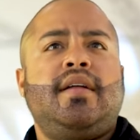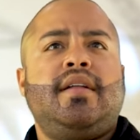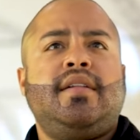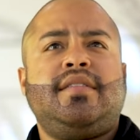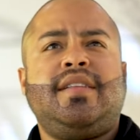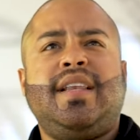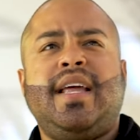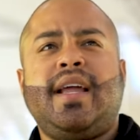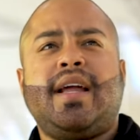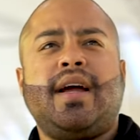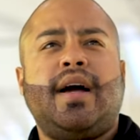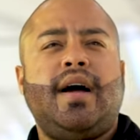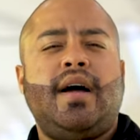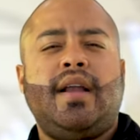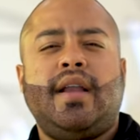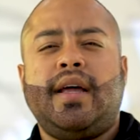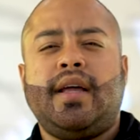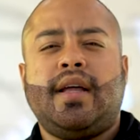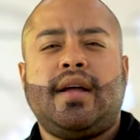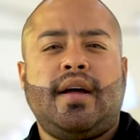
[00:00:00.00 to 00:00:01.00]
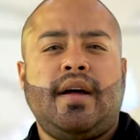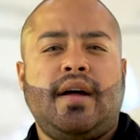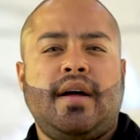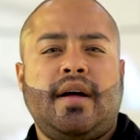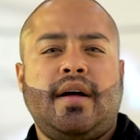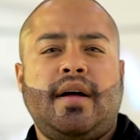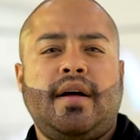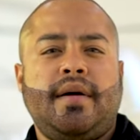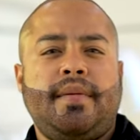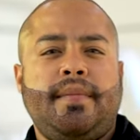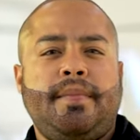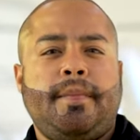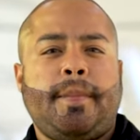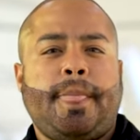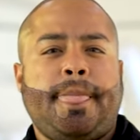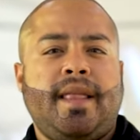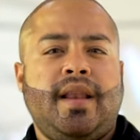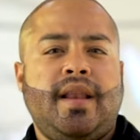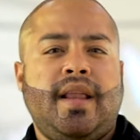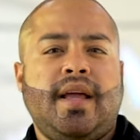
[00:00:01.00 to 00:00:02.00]
it's like a, like a,
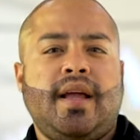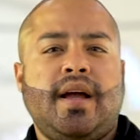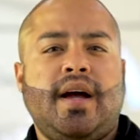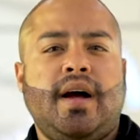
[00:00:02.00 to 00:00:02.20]
like